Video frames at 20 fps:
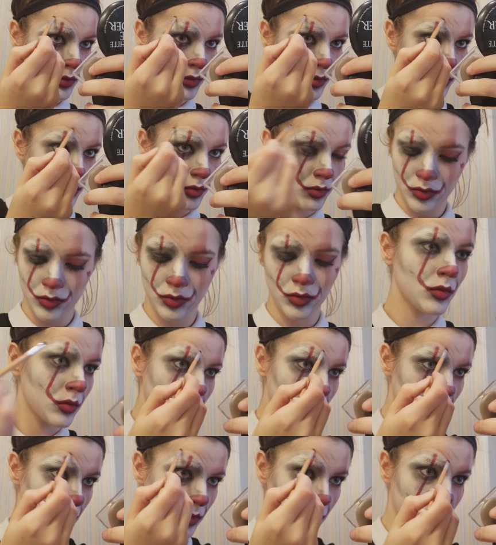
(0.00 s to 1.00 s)
Make sure to
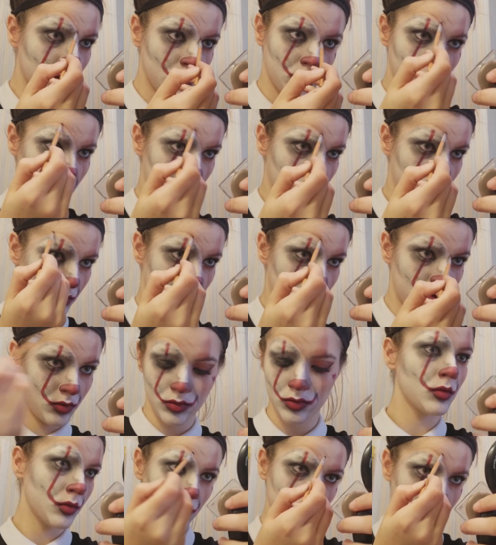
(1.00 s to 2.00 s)
taper out the edges.
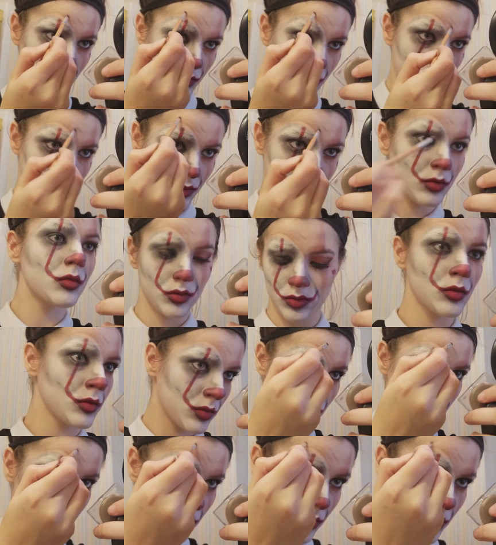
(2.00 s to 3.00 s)
I apply a
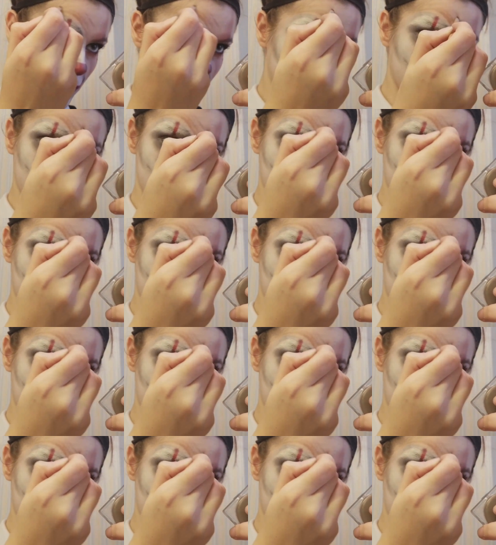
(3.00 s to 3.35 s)
darker brown to the